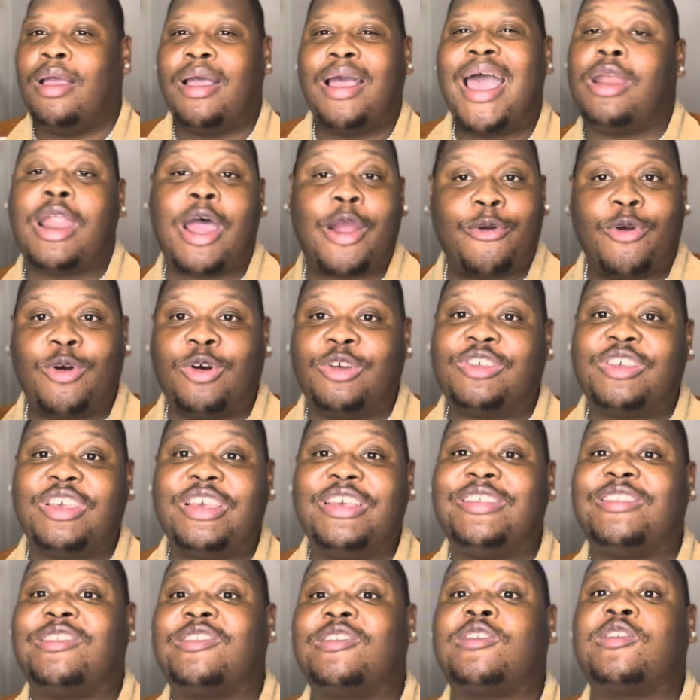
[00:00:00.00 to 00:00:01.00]
Law Roach
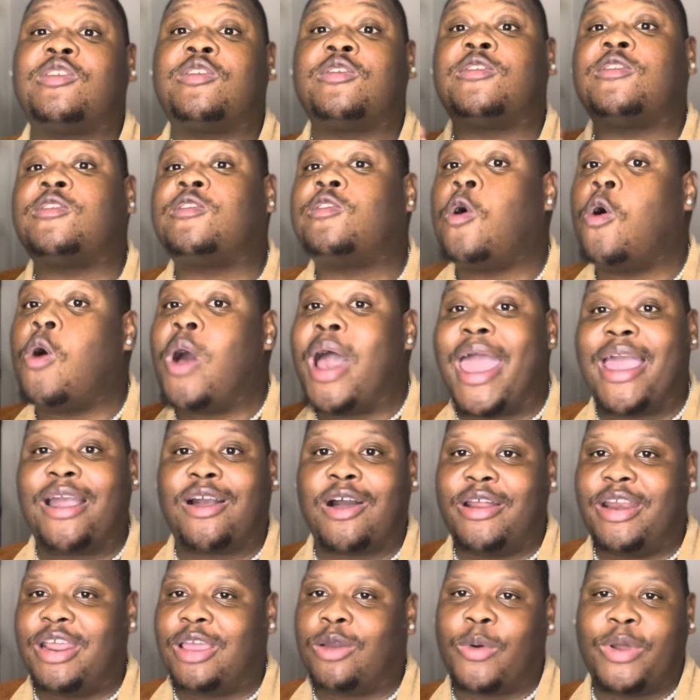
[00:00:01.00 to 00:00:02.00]
is so
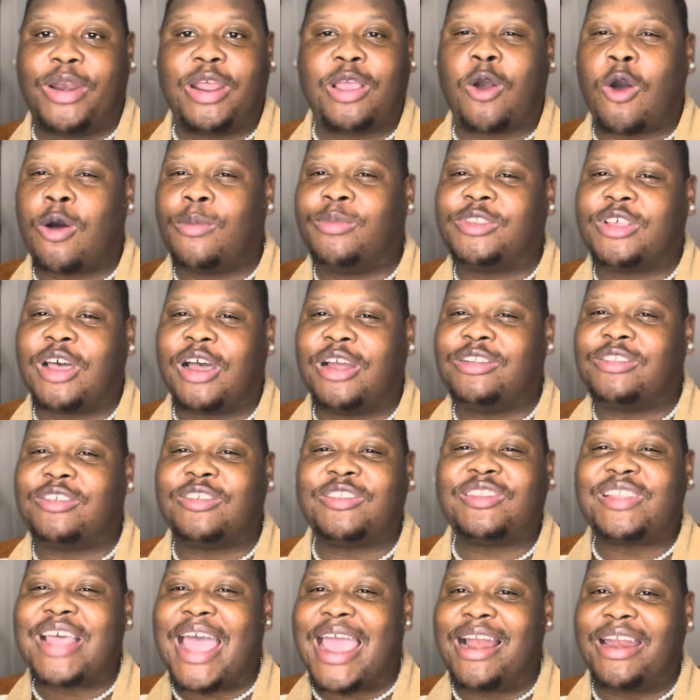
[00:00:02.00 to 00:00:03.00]
iconic when it comes on to
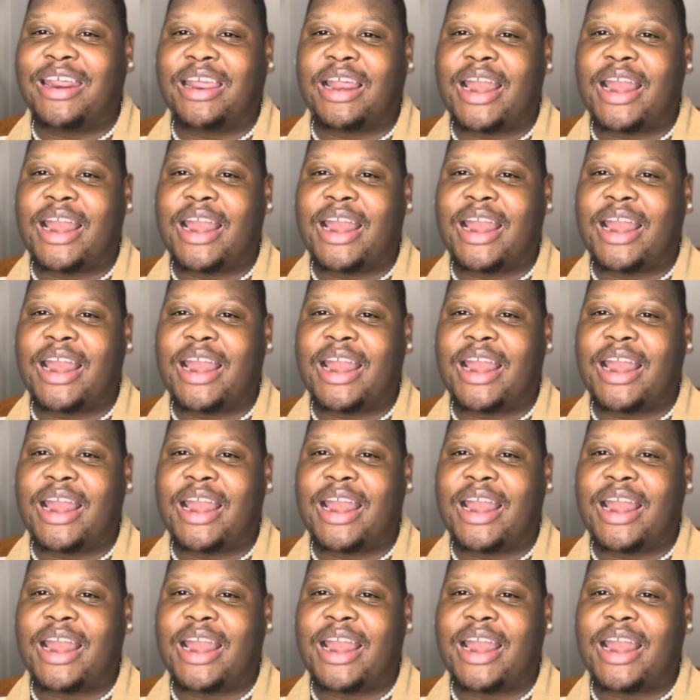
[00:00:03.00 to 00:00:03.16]
styling.